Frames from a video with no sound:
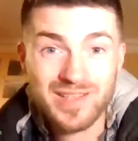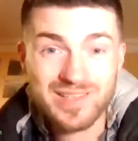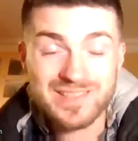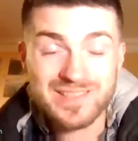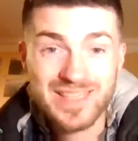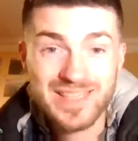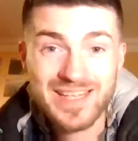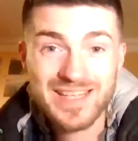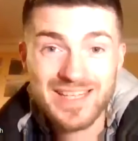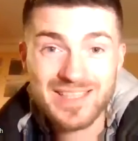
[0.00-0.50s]
on
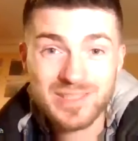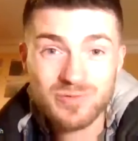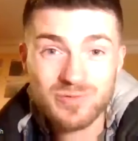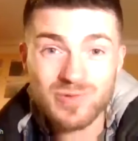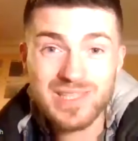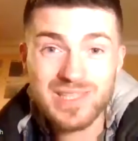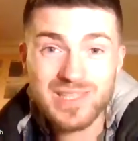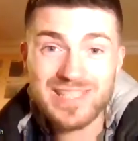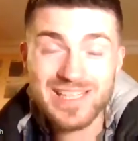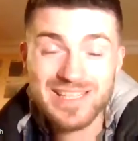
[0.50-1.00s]
its day, it's
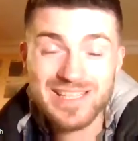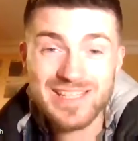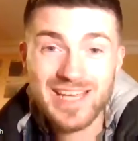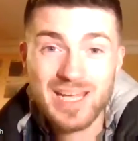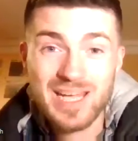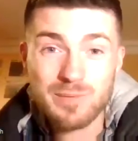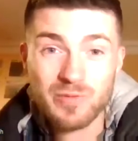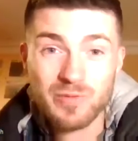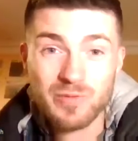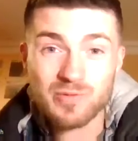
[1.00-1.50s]
really a
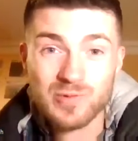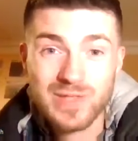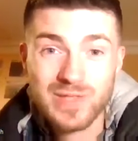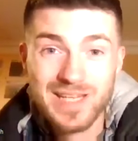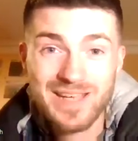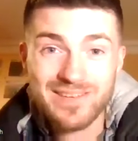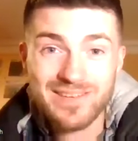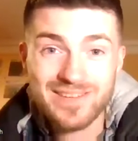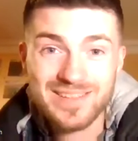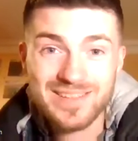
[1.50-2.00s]
game of
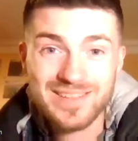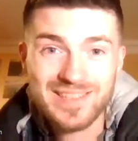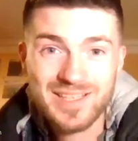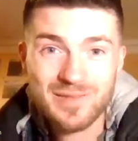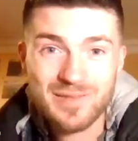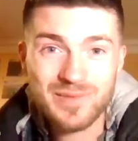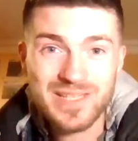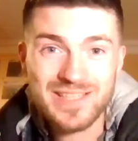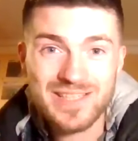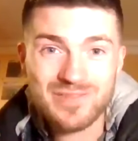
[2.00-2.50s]
roulette.
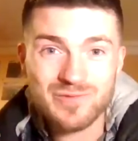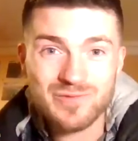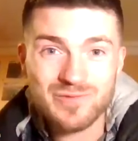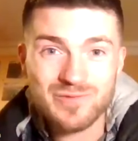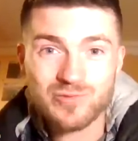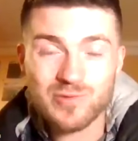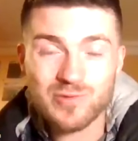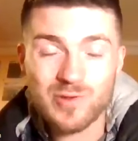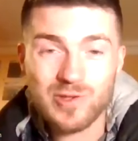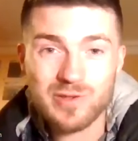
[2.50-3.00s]

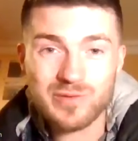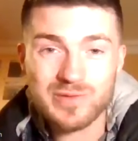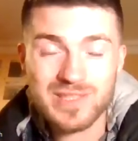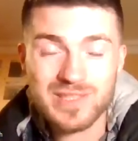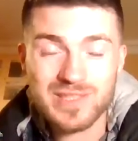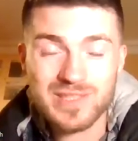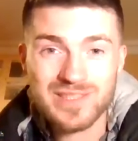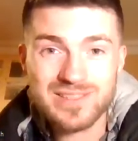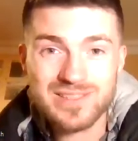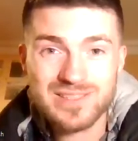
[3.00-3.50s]
One roll of
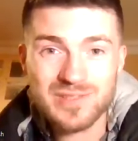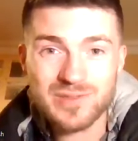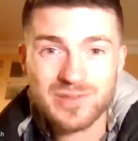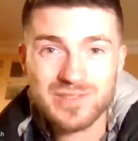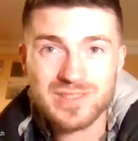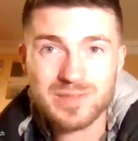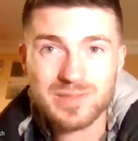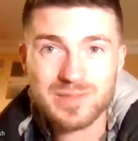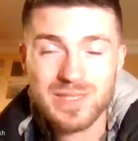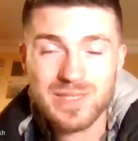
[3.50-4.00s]
the dice, so
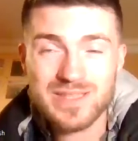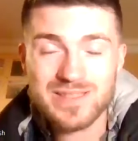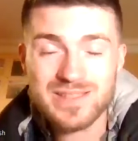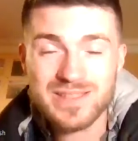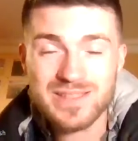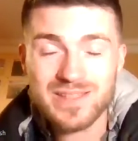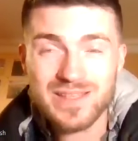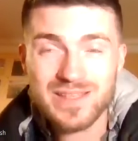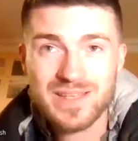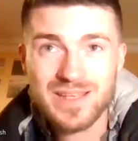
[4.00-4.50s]
to speak.
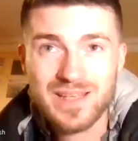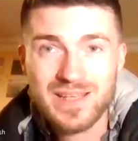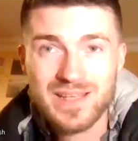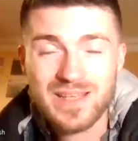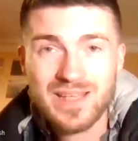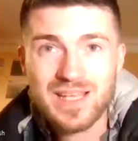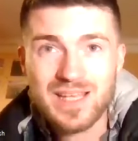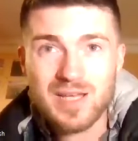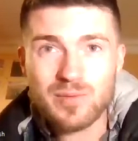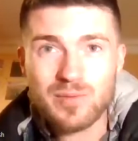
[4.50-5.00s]

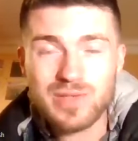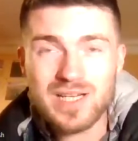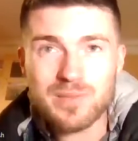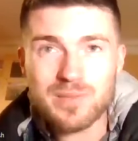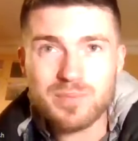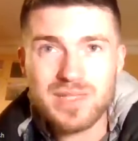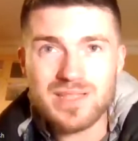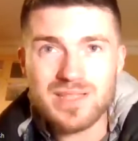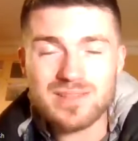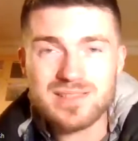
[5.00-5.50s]
With
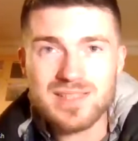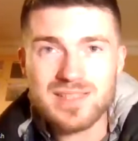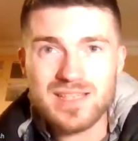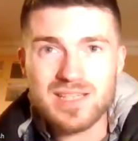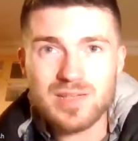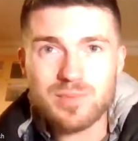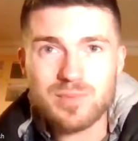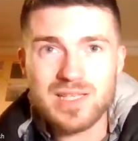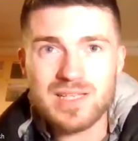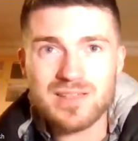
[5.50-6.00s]
that being
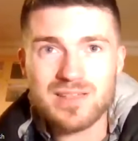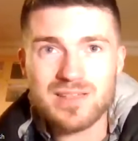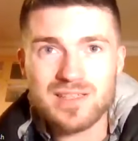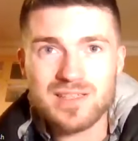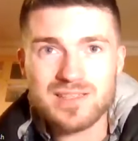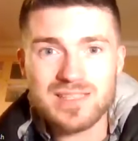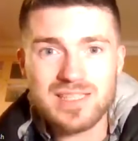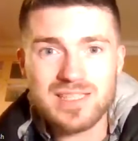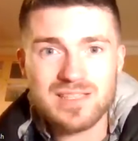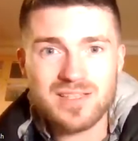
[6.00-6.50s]
said, I mean,
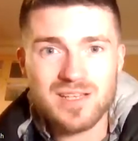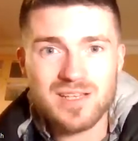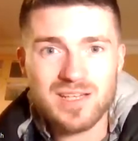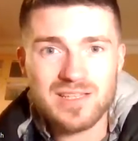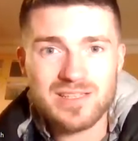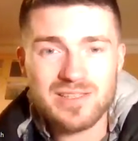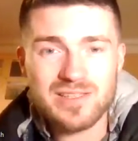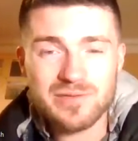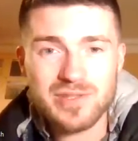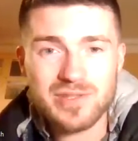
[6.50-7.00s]
I seen a
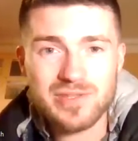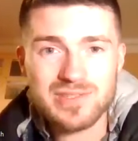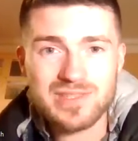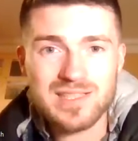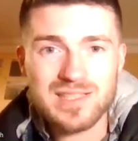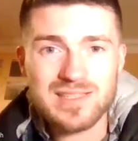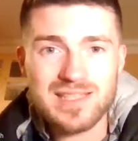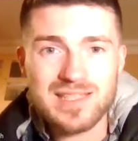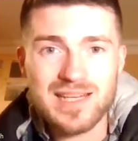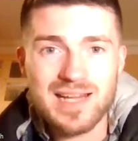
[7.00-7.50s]
colleague of yours
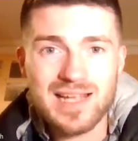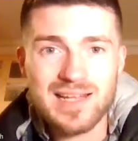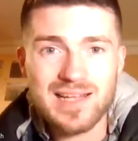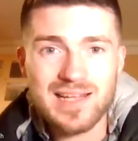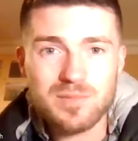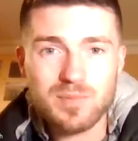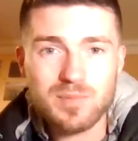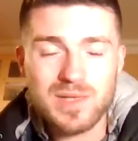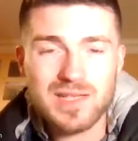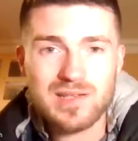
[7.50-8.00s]
at the
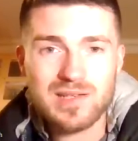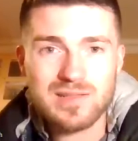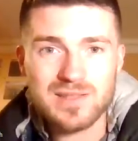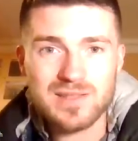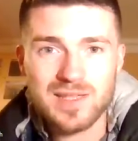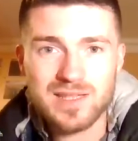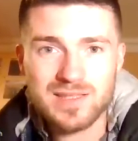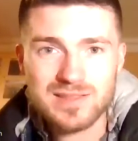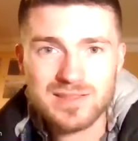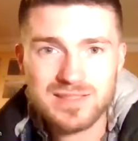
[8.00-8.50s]
Athletic, Michael
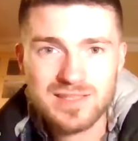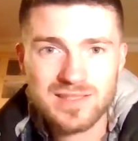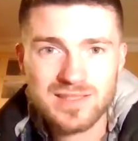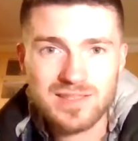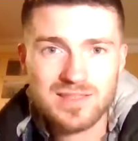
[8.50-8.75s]
Cox,